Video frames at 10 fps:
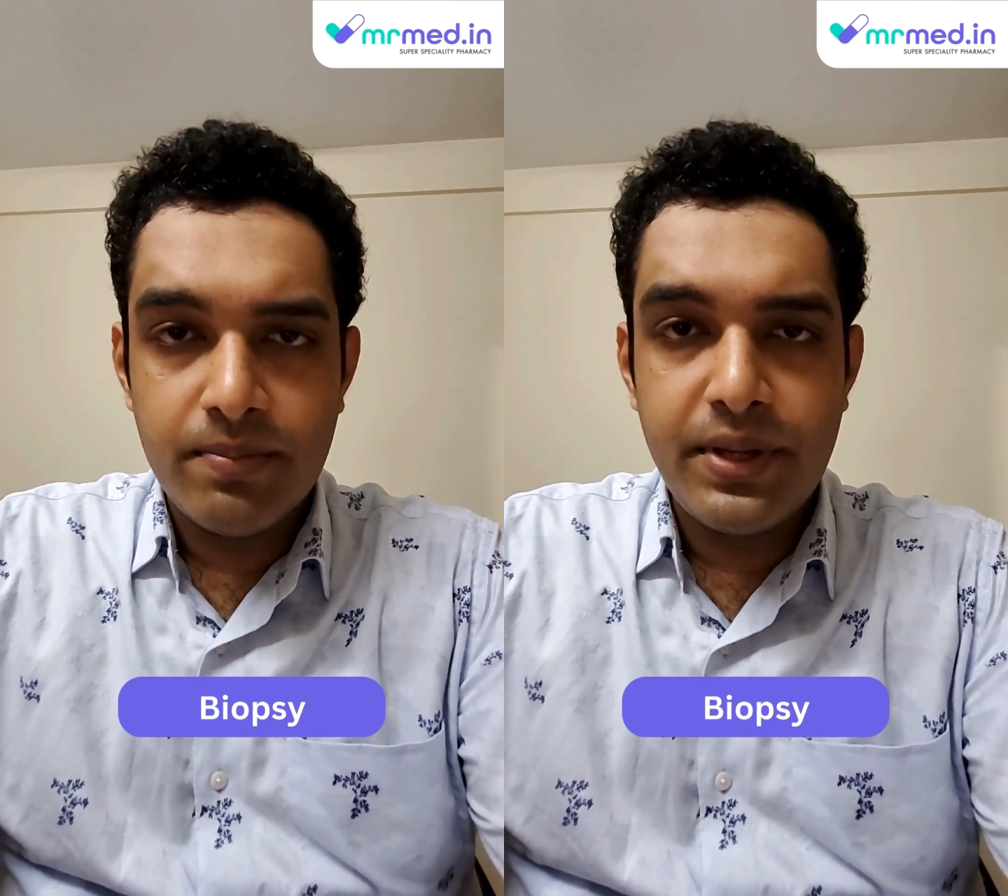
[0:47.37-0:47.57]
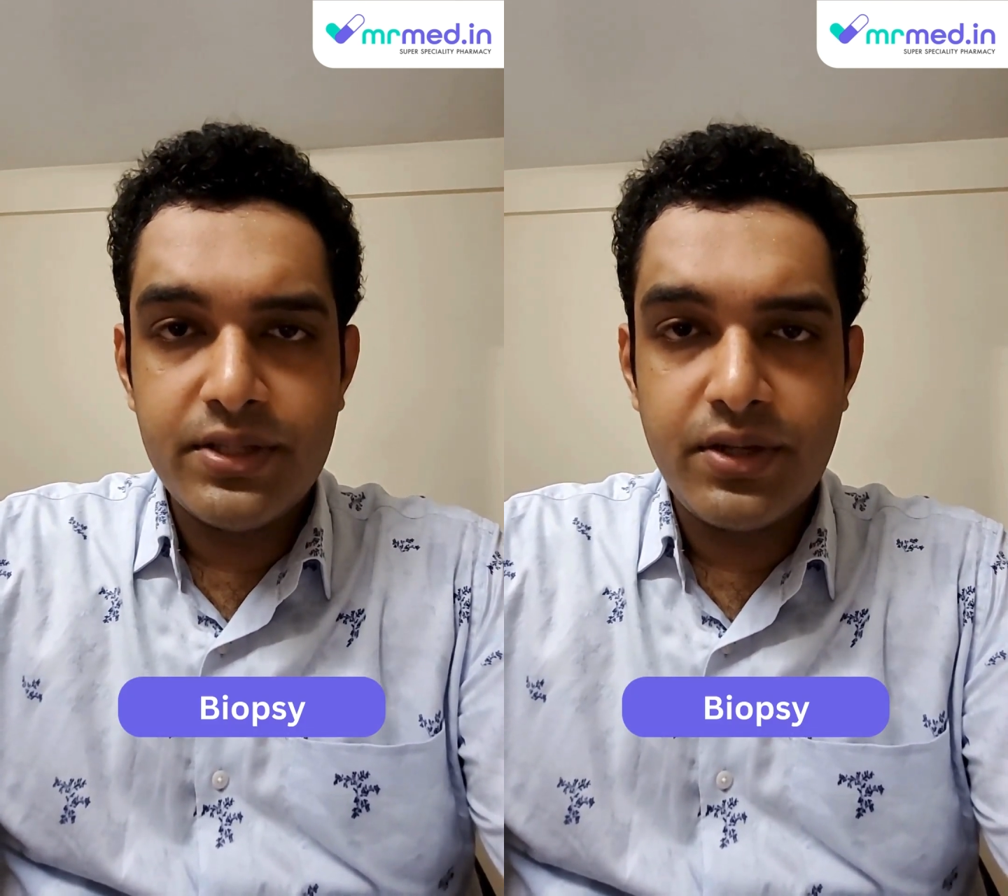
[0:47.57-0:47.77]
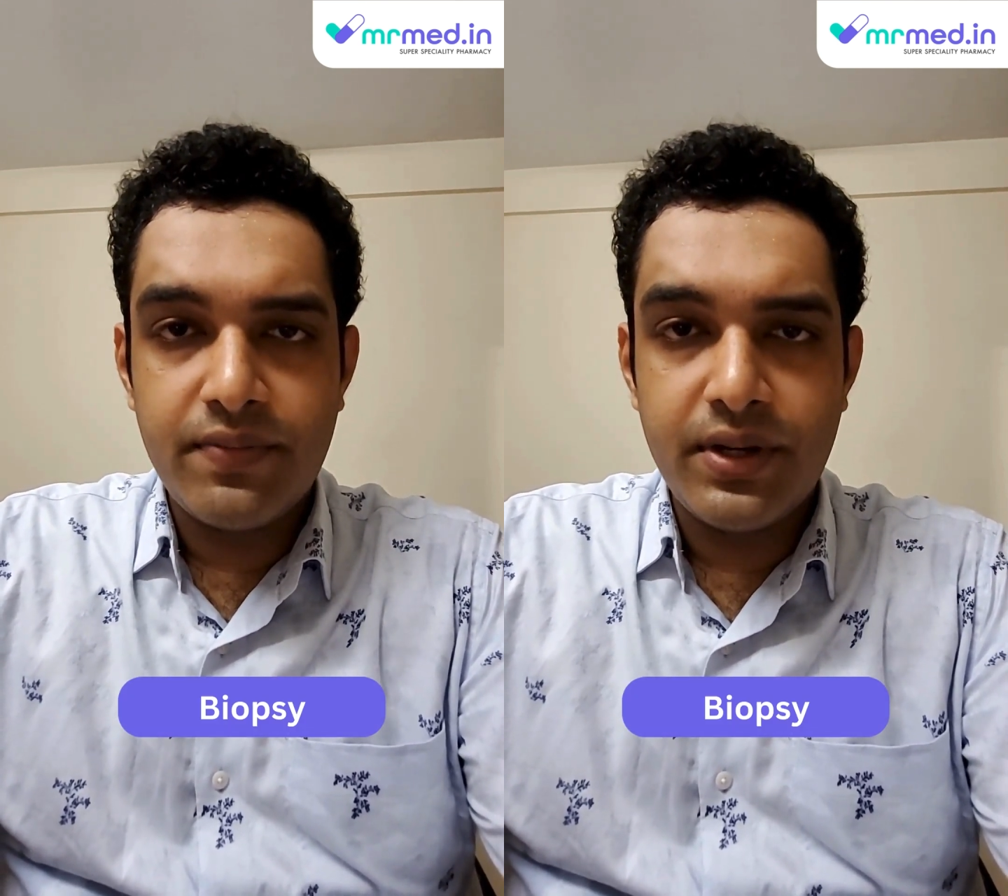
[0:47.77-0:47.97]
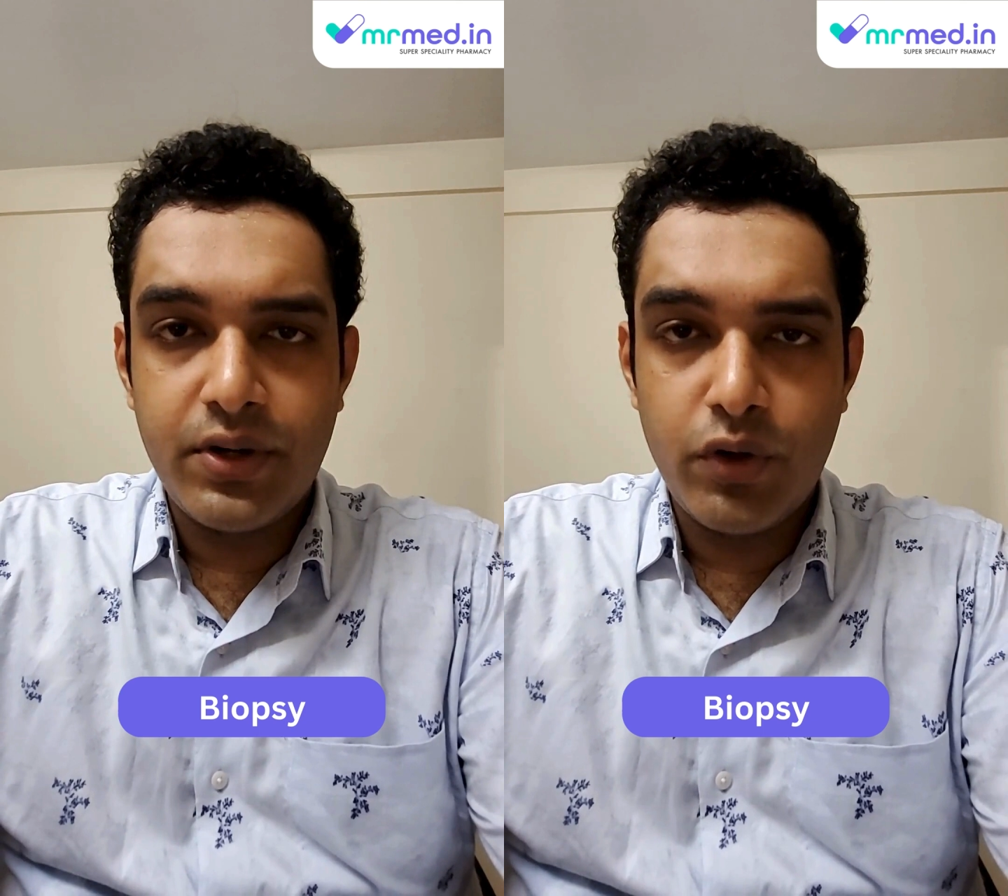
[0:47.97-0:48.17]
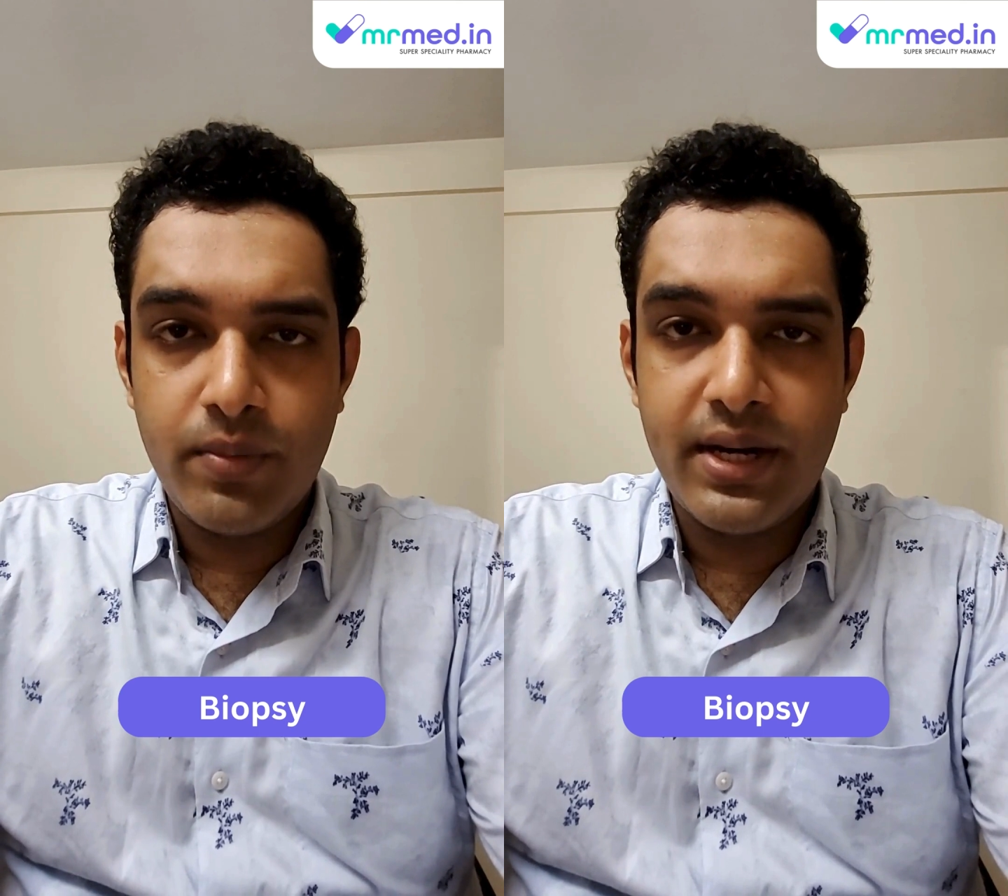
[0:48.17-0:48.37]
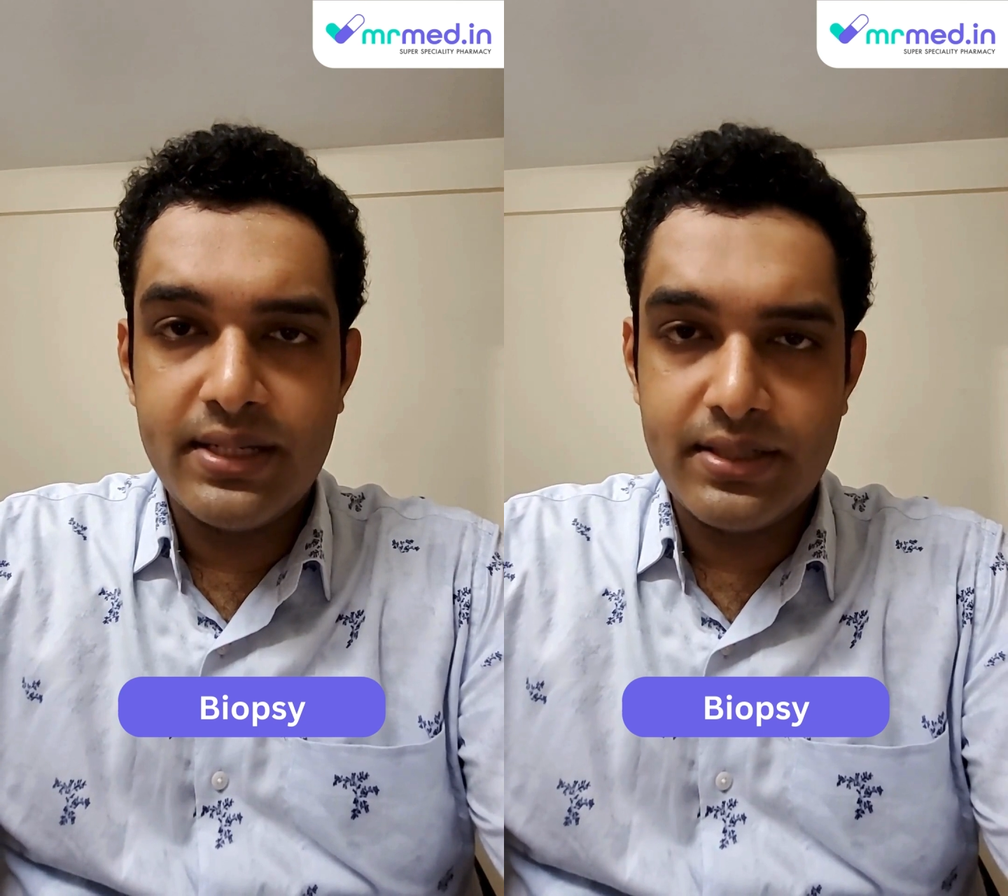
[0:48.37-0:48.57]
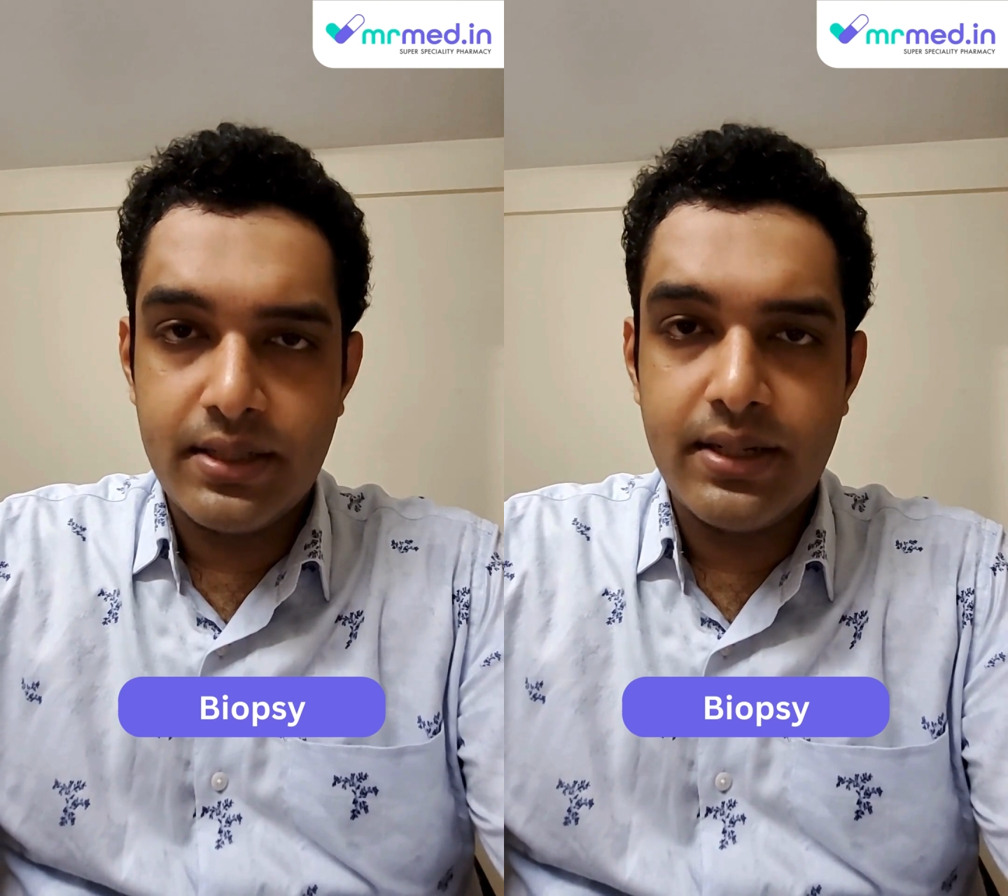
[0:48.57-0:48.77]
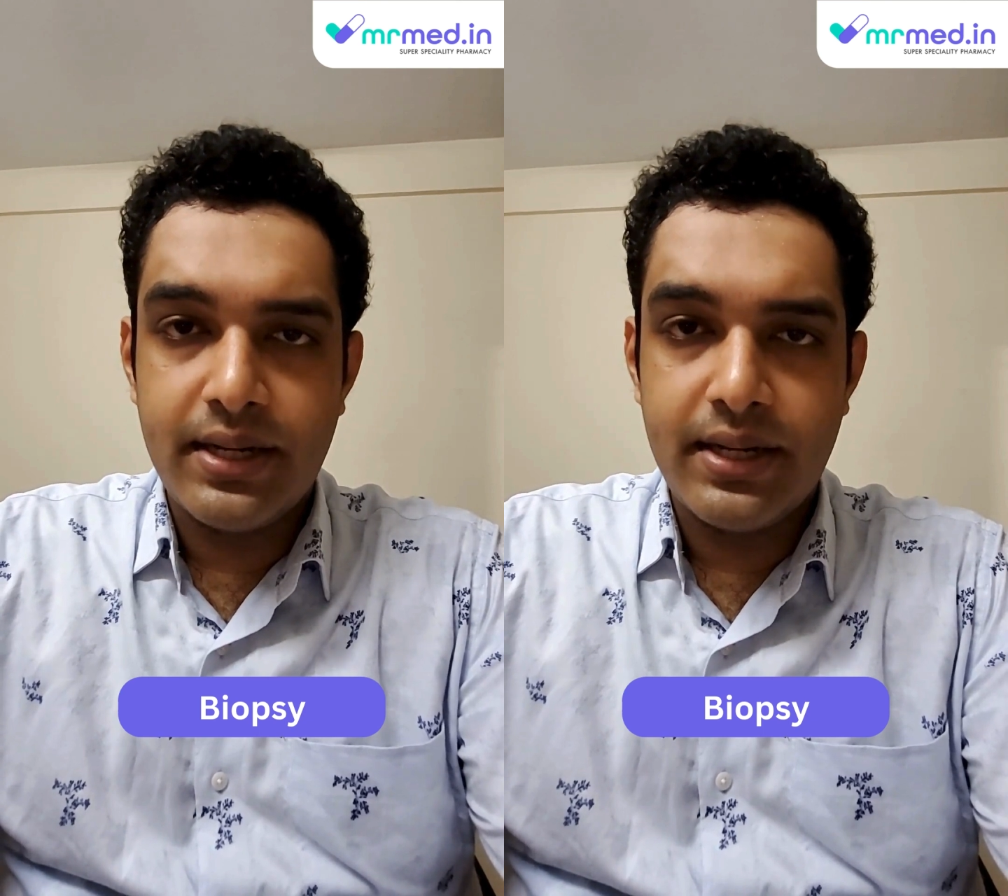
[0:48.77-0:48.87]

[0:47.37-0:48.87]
piece of the tumor is